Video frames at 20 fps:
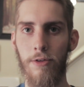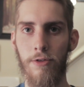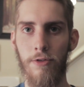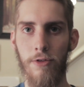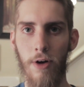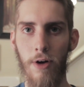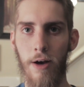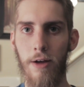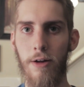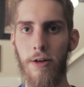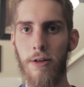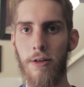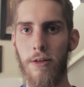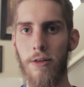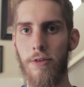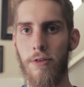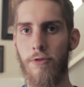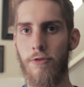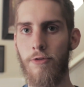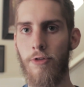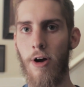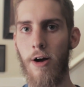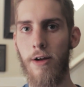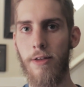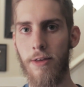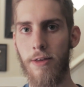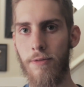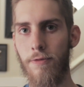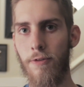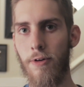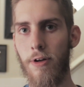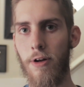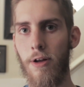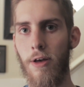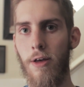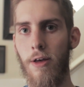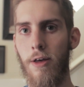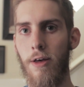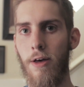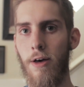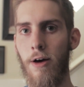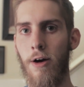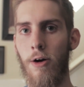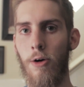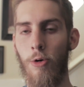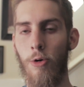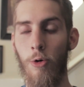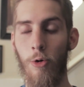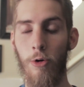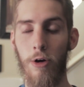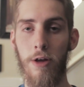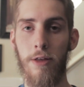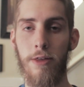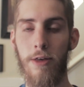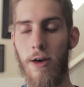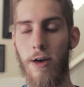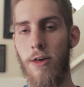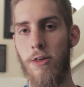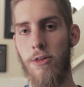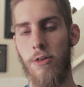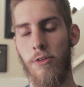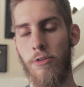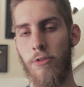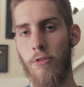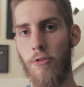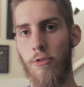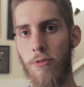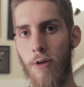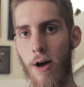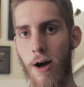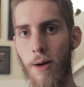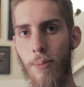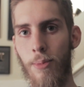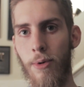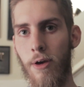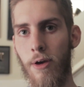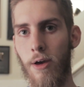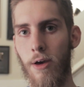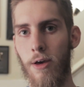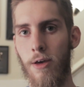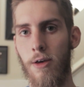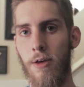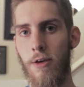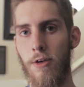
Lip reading: Try different orientations, cropping.